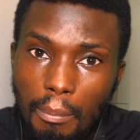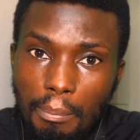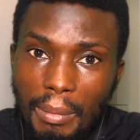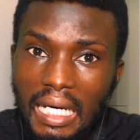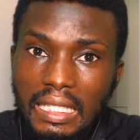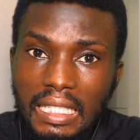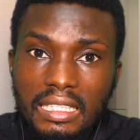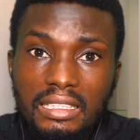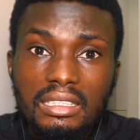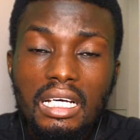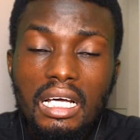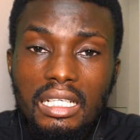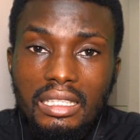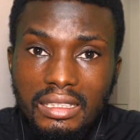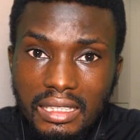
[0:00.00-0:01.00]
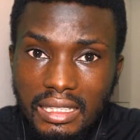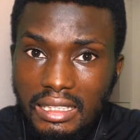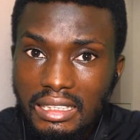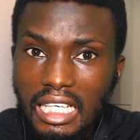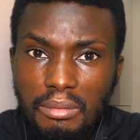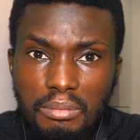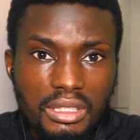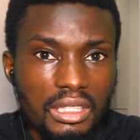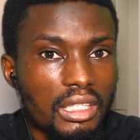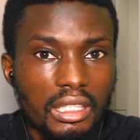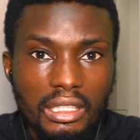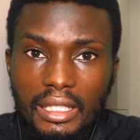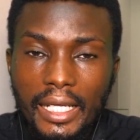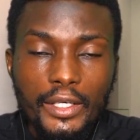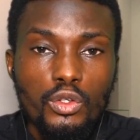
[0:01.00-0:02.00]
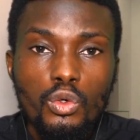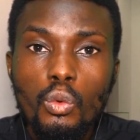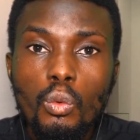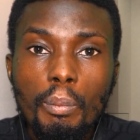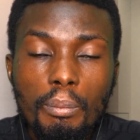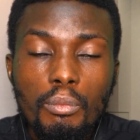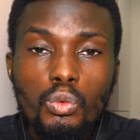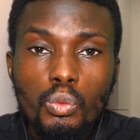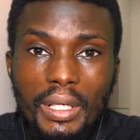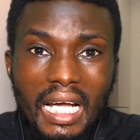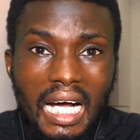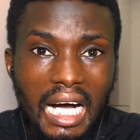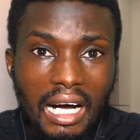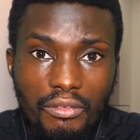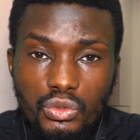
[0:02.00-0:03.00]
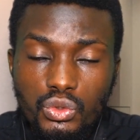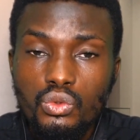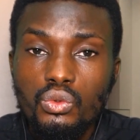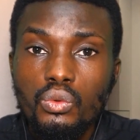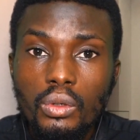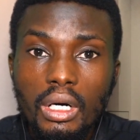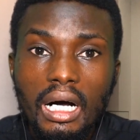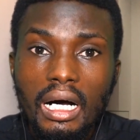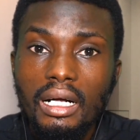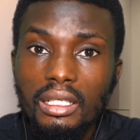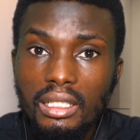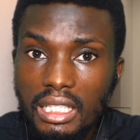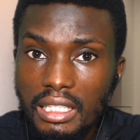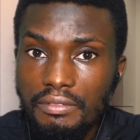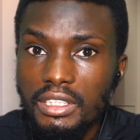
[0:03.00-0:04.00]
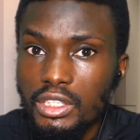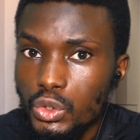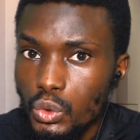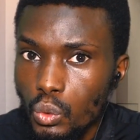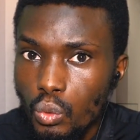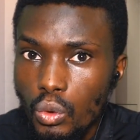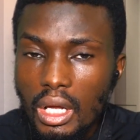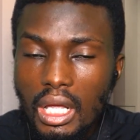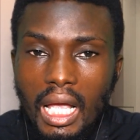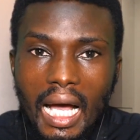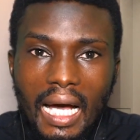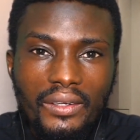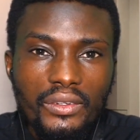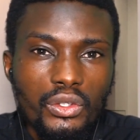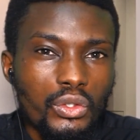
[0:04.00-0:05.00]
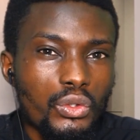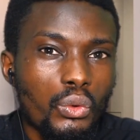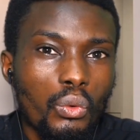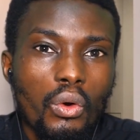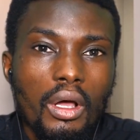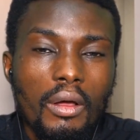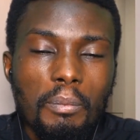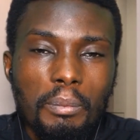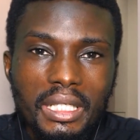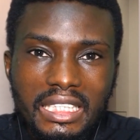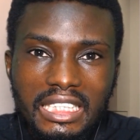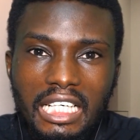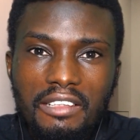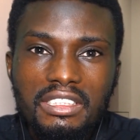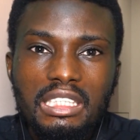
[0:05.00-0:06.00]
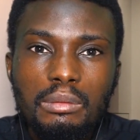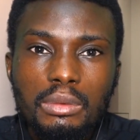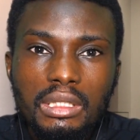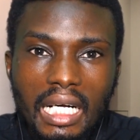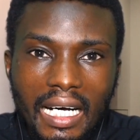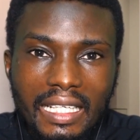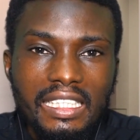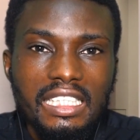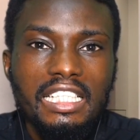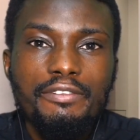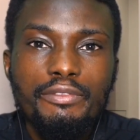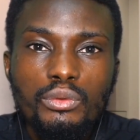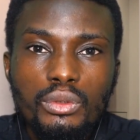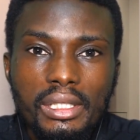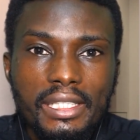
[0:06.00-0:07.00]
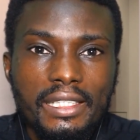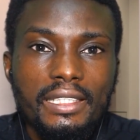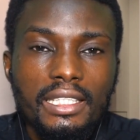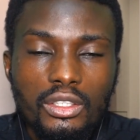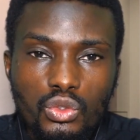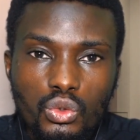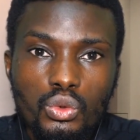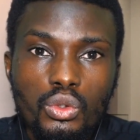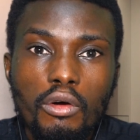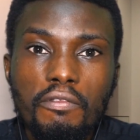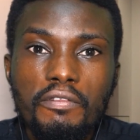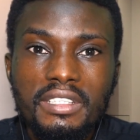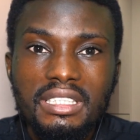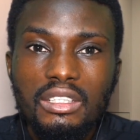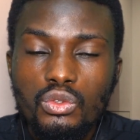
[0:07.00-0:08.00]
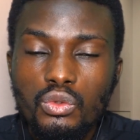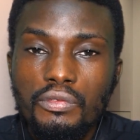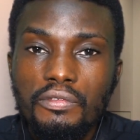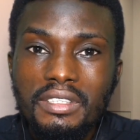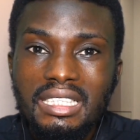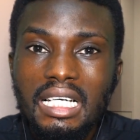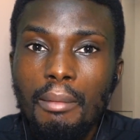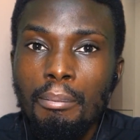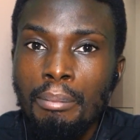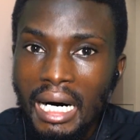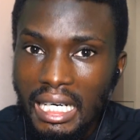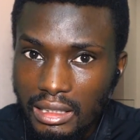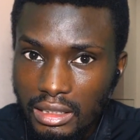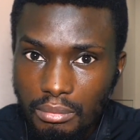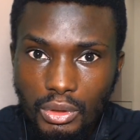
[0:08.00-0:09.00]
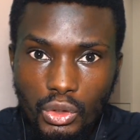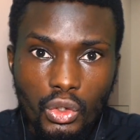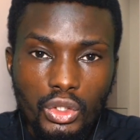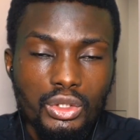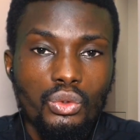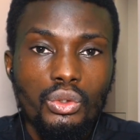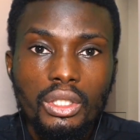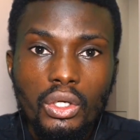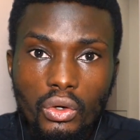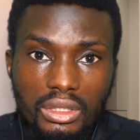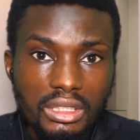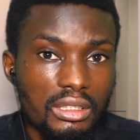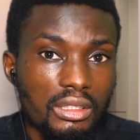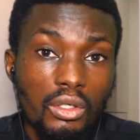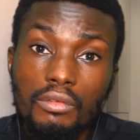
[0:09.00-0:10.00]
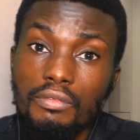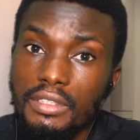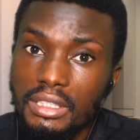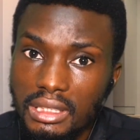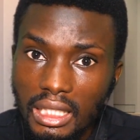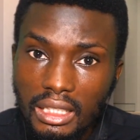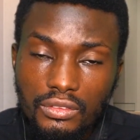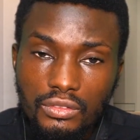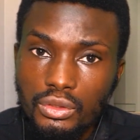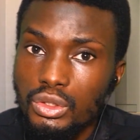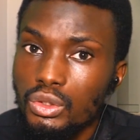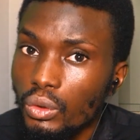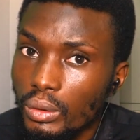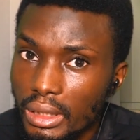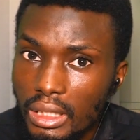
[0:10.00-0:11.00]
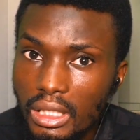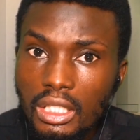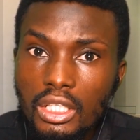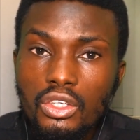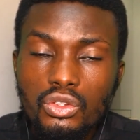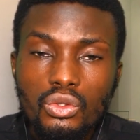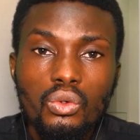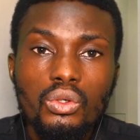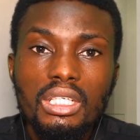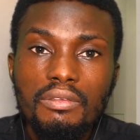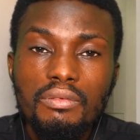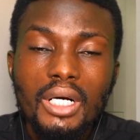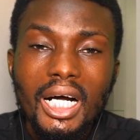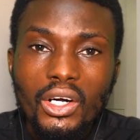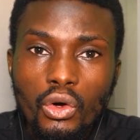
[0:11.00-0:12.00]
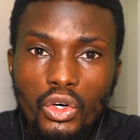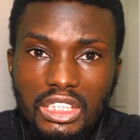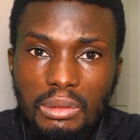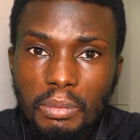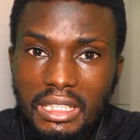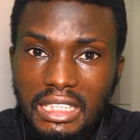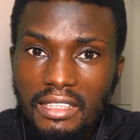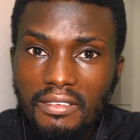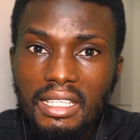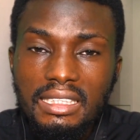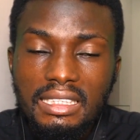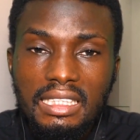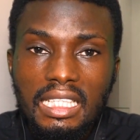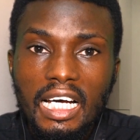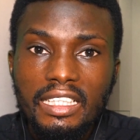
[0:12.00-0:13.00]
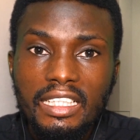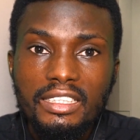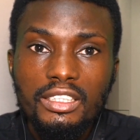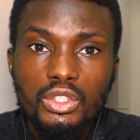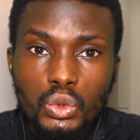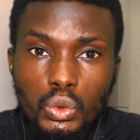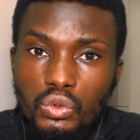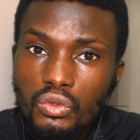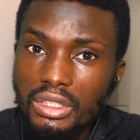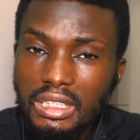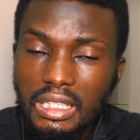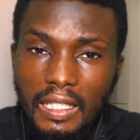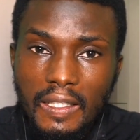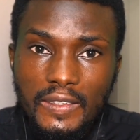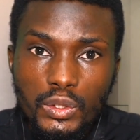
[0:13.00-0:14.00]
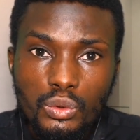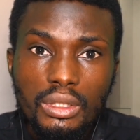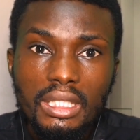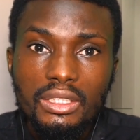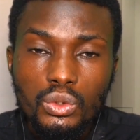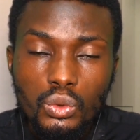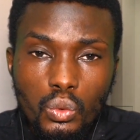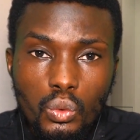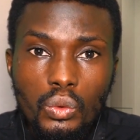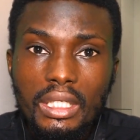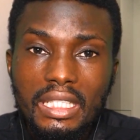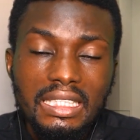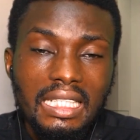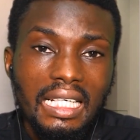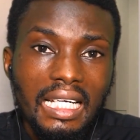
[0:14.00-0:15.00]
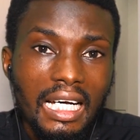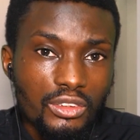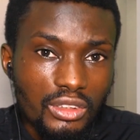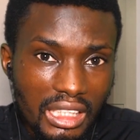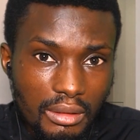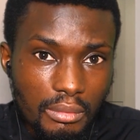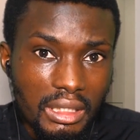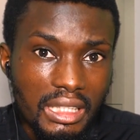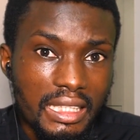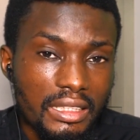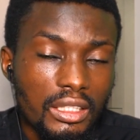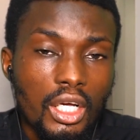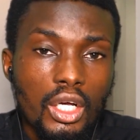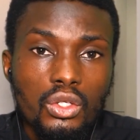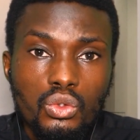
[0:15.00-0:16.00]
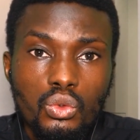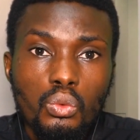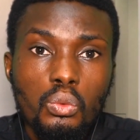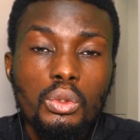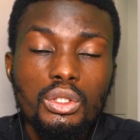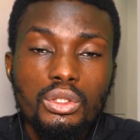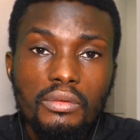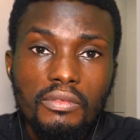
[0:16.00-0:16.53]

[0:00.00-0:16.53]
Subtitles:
panels 3 times, then you will have to leave the school. And plagiarism can even lead to your visa ban because you got your visa to study. So if you are caught plagiarizing and then the school rusticates you, it can actually lead to